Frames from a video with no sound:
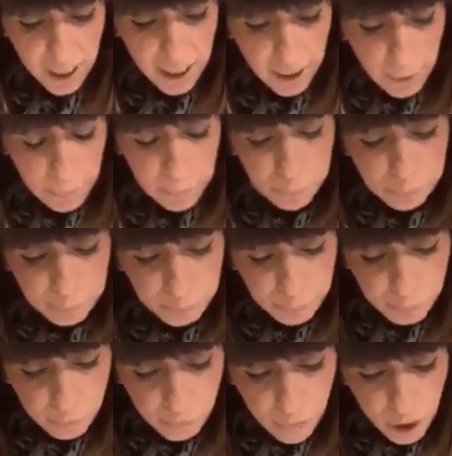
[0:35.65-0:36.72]

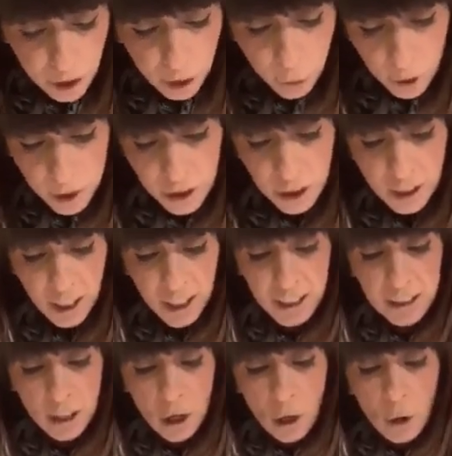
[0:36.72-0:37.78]
The question
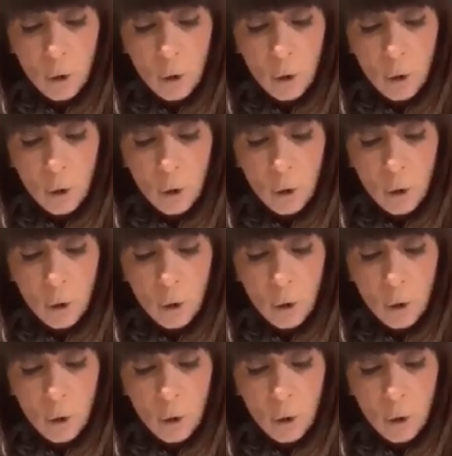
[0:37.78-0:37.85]
is,